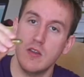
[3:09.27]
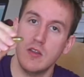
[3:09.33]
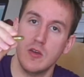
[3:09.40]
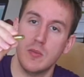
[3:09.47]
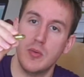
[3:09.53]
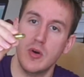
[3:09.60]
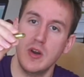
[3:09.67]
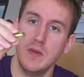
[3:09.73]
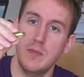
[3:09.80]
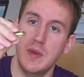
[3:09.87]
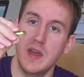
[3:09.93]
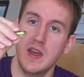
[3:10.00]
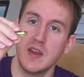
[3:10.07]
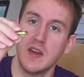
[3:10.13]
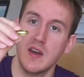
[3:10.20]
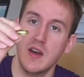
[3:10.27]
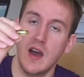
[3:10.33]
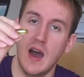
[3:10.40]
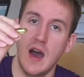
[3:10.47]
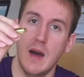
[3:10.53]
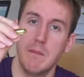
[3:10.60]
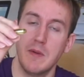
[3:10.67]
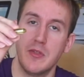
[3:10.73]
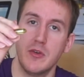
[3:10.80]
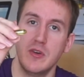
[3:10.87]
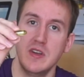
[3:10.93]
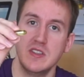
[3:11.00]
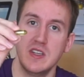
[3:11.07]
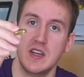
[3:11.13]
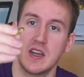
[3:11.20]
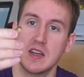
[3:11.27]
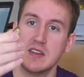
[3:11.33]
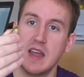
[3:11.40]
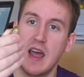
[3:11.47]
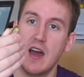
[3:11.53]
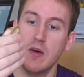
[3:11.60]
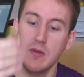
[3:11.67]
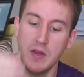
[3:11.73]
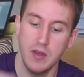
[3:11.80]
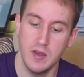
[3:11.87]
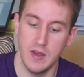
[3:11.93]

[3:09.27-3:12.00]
they're pretty big, but they're easy to get down.